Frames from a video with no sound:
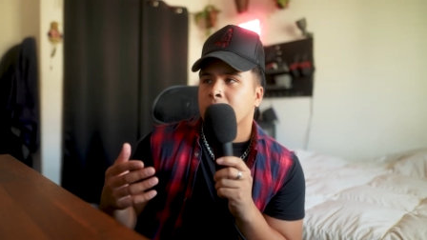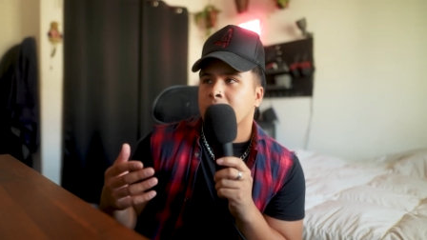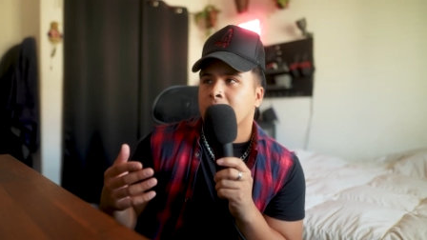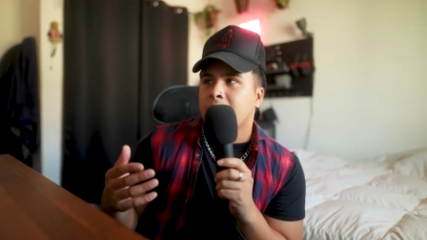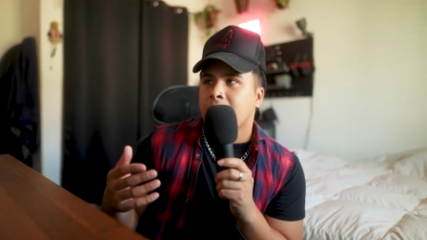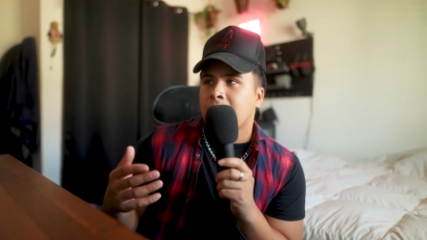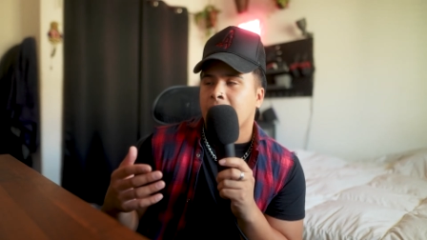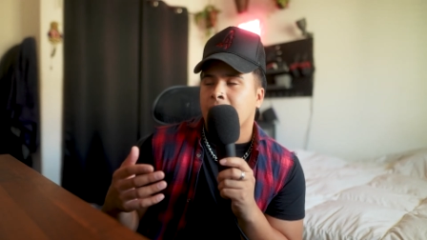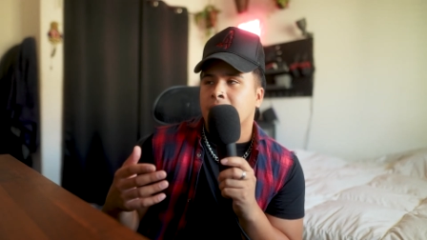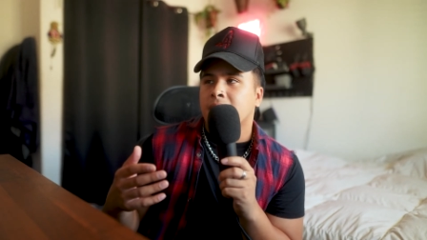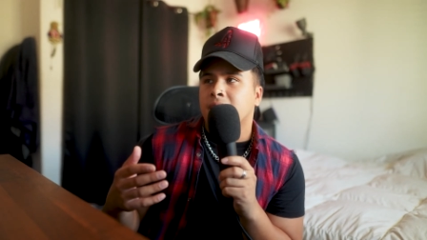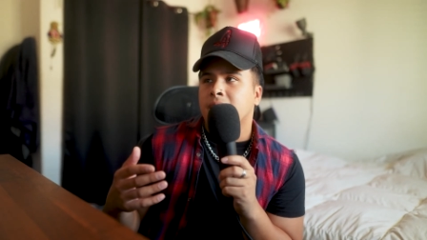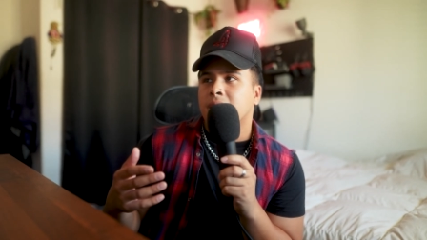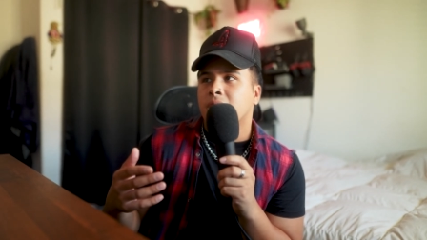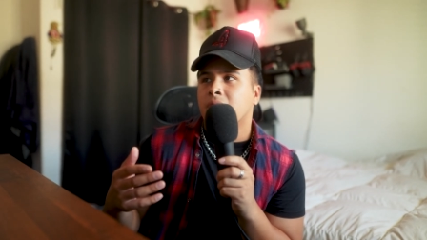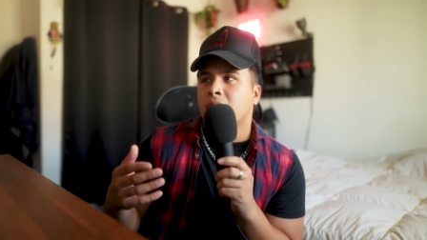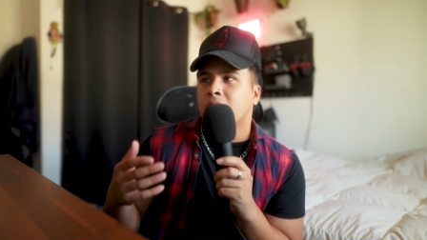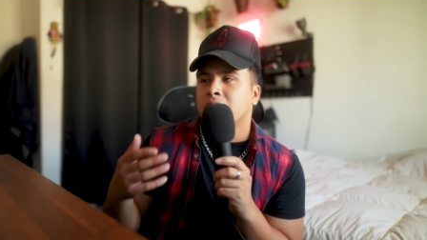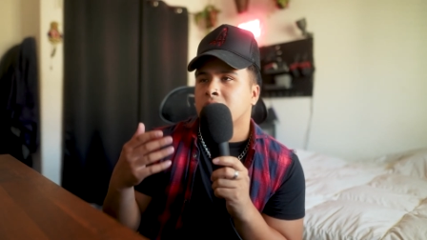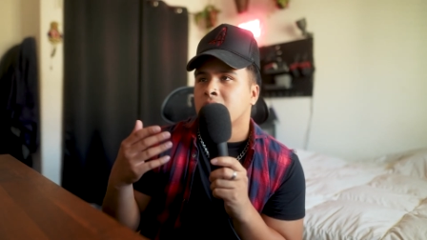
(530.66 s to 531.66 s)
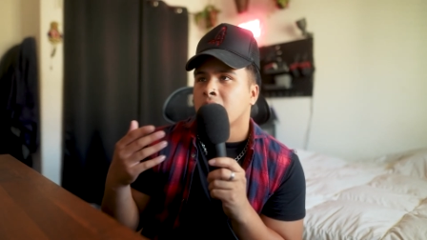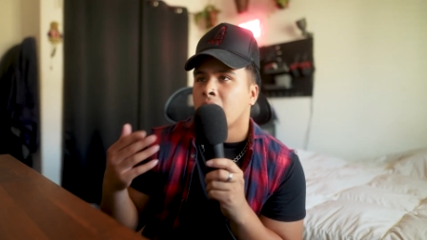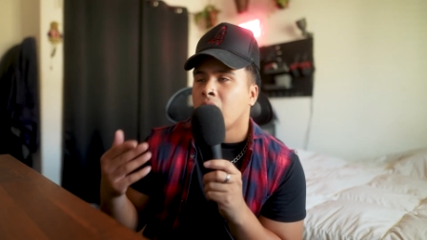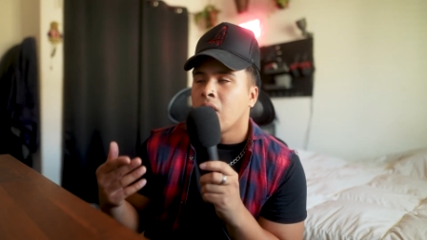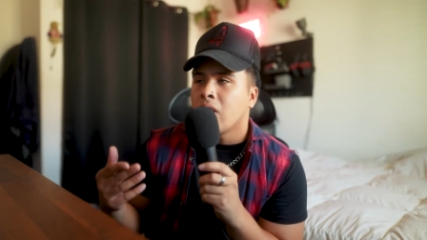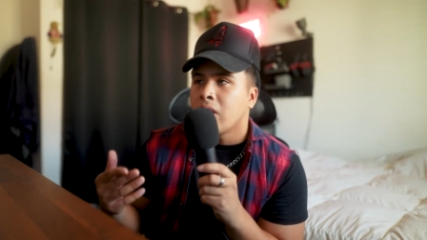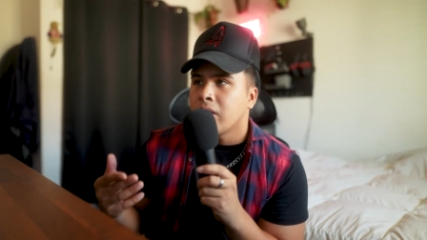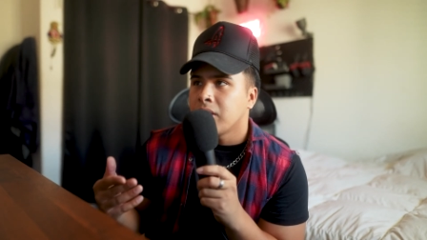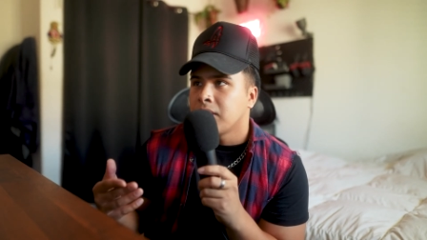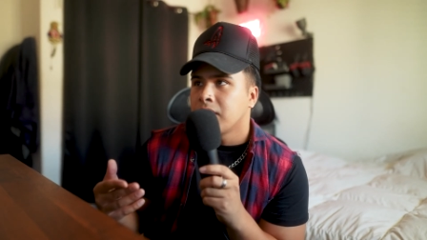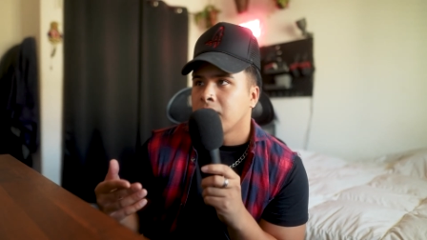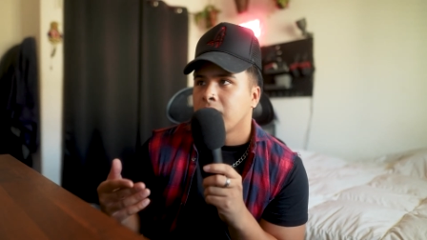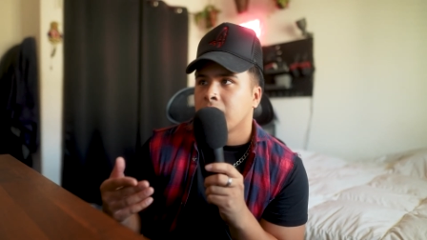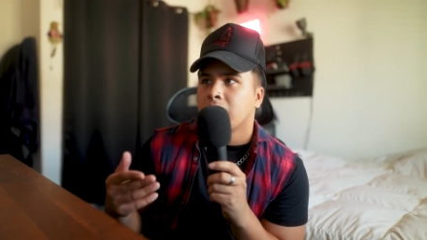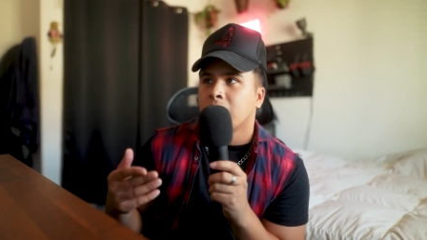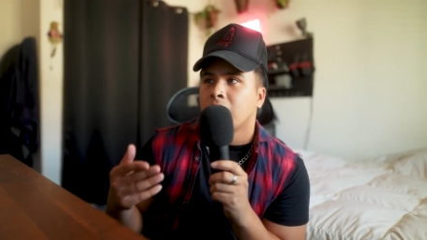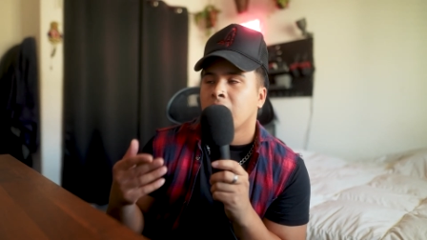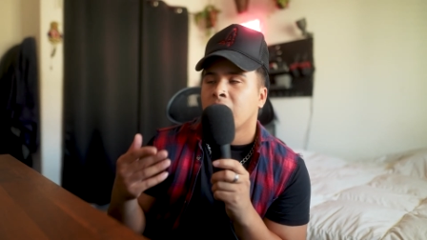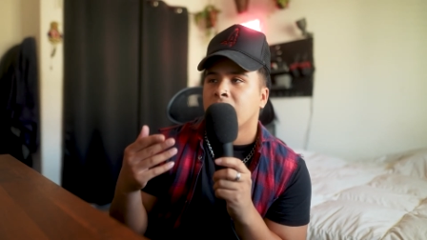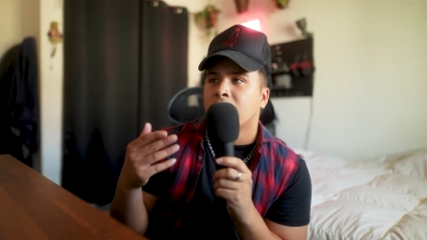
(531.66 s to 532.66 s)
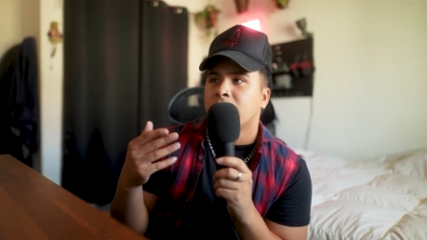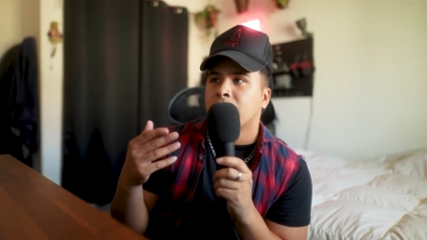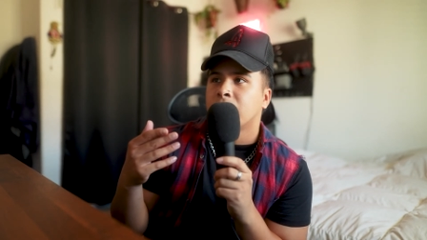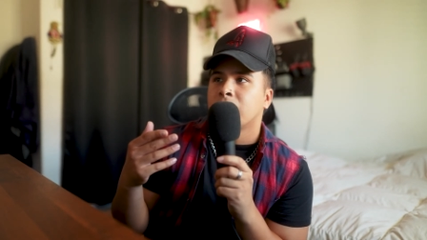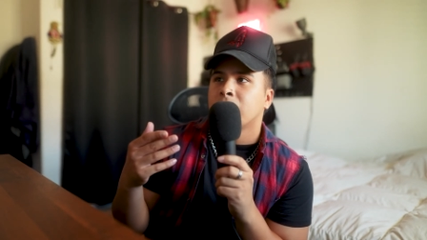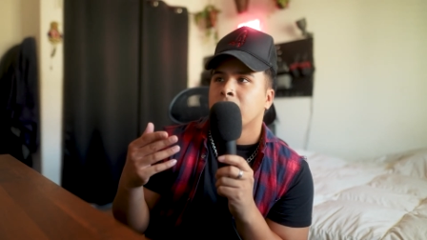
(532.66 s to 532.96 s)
added a ton of...